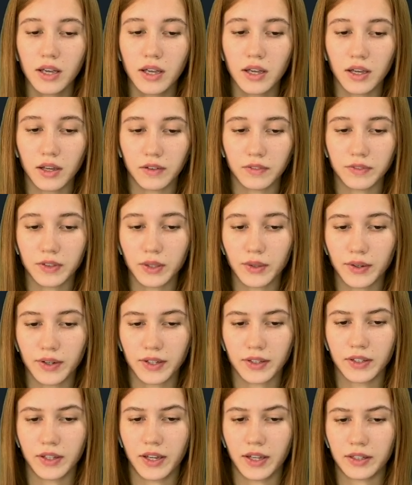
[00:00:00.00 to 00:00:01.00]
If you look at
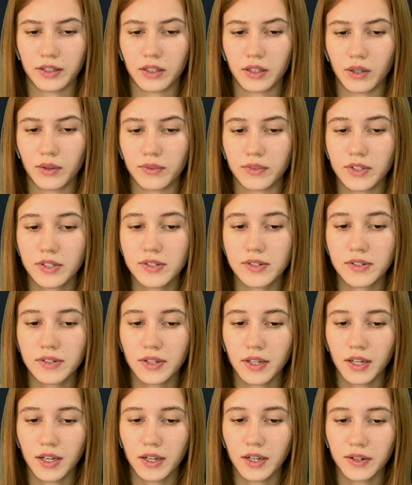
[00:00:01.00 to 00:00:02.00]
the angle of this
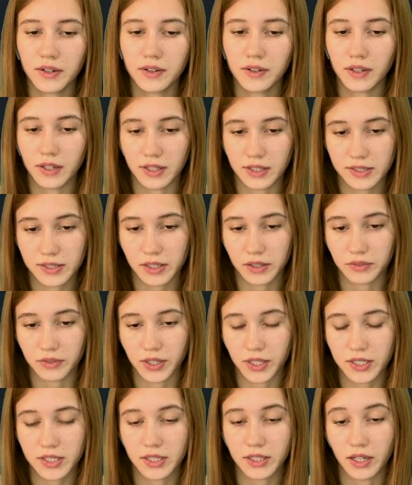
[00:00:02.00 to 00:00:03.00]
indicator, it's
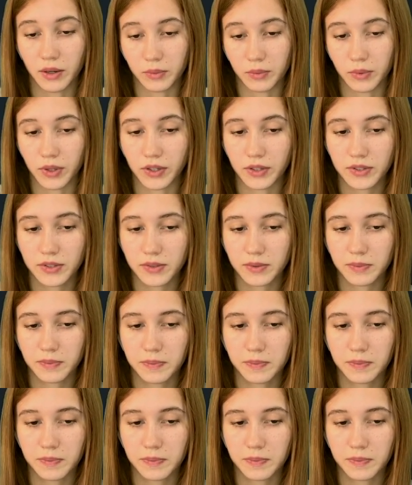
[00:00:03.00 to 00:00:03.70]
directed downwards.